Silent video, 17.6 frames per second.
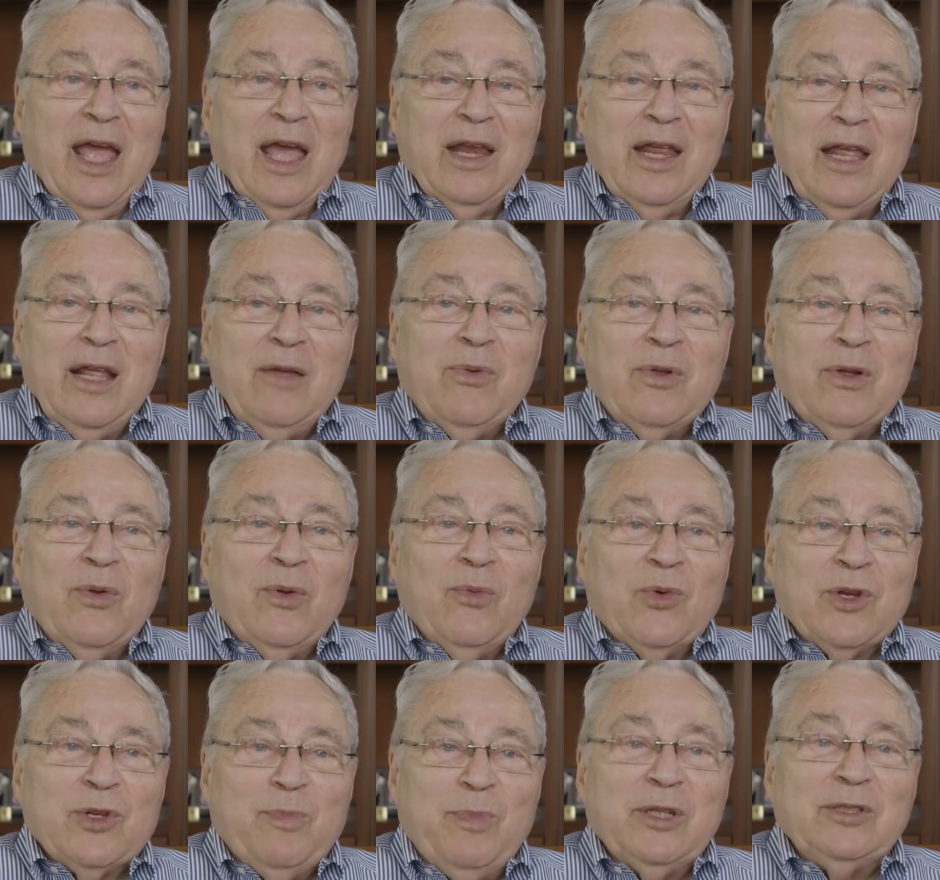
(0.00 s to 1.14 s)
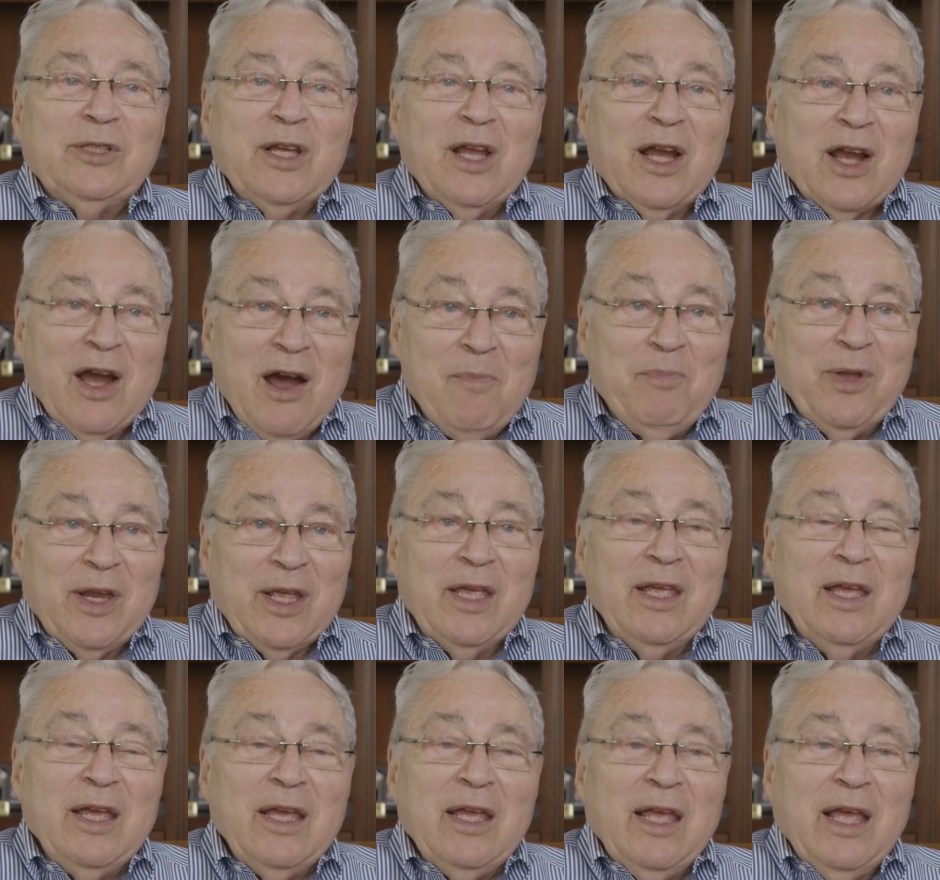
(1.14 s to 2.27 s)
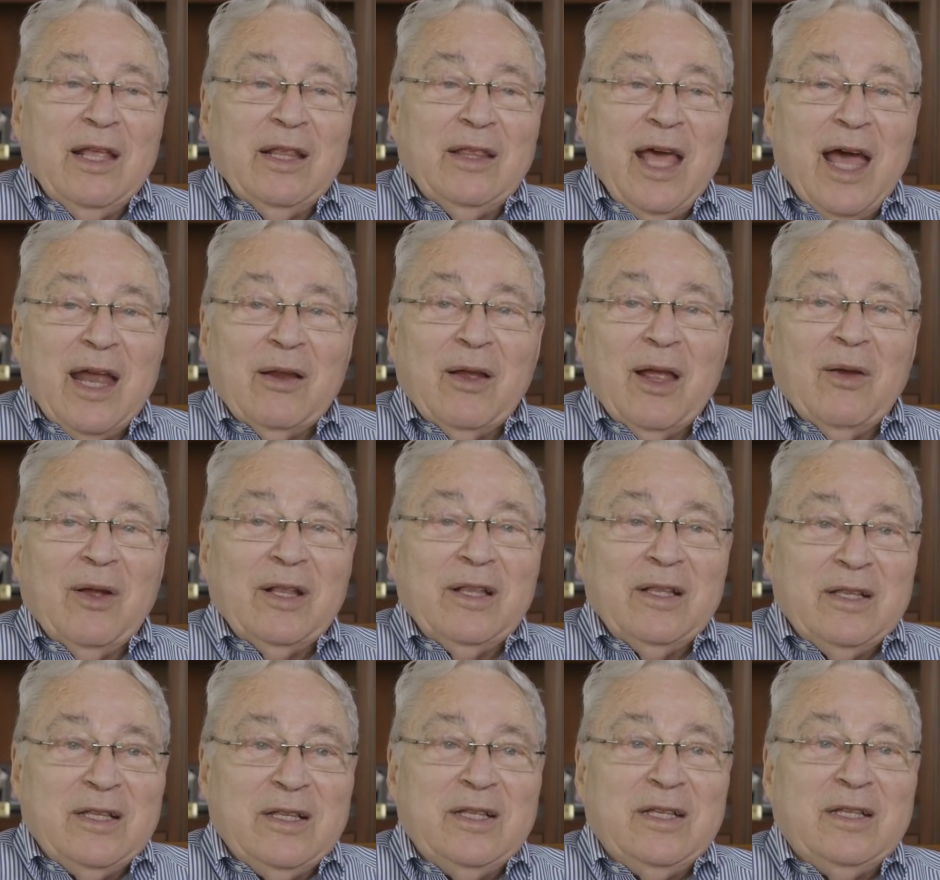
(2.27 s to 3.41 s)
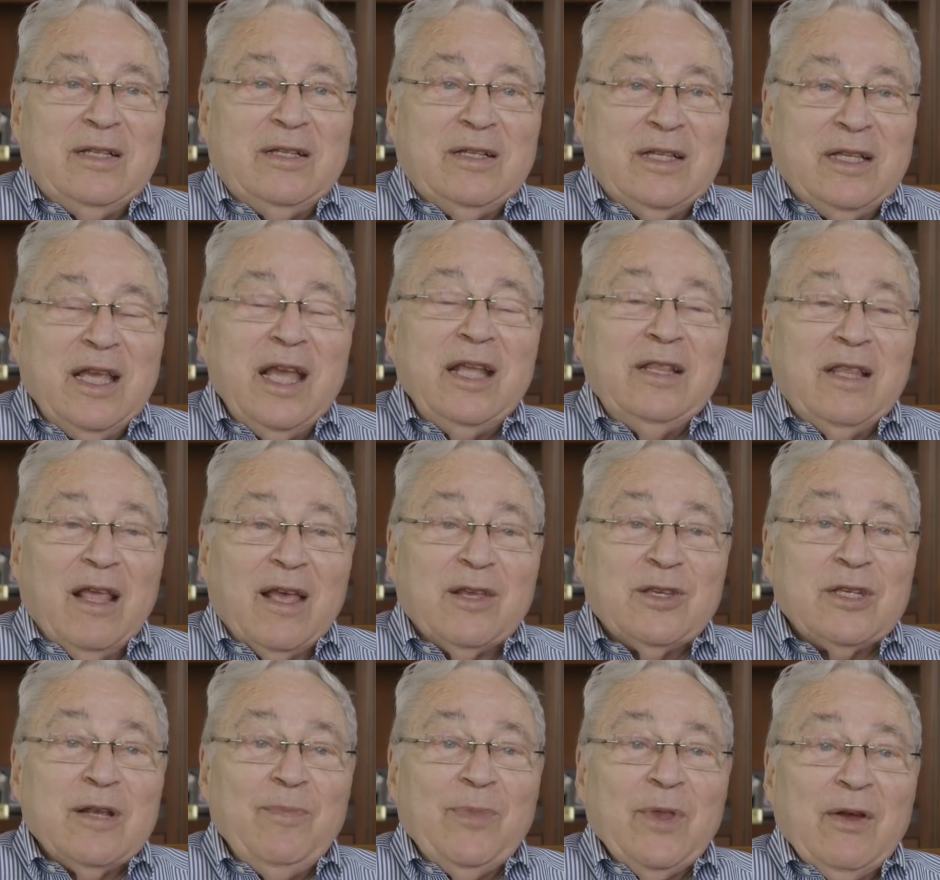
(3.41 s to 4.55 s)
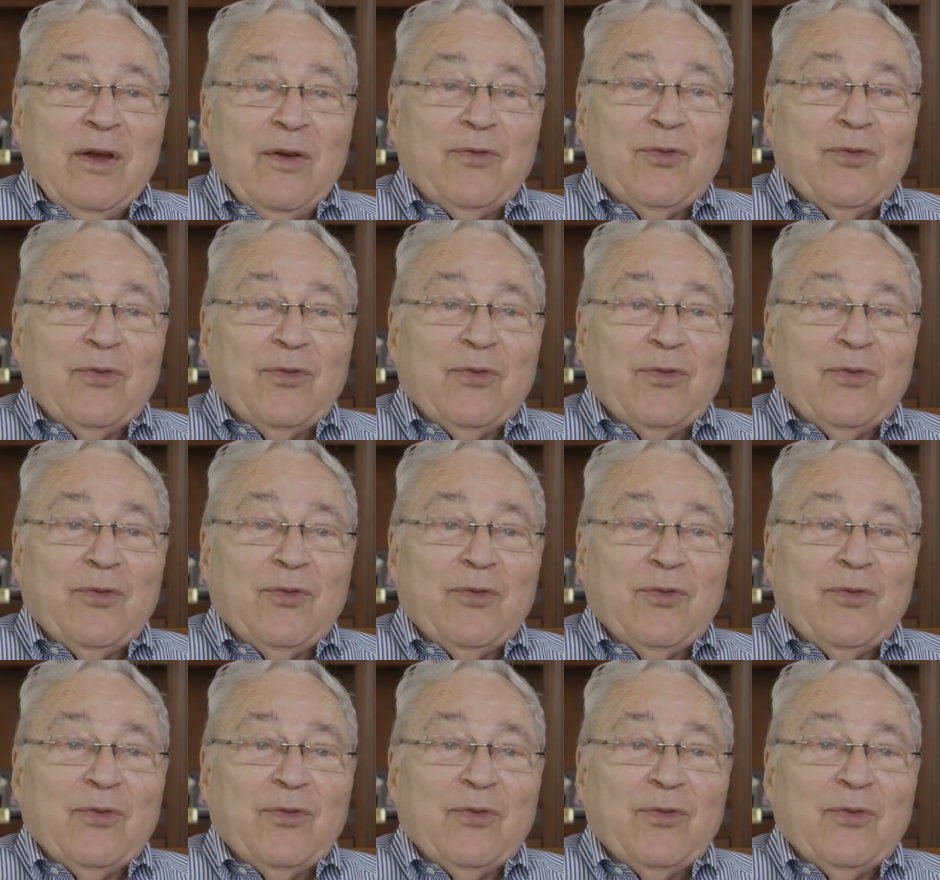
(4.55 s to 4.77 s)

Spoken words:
and he was building a company that did this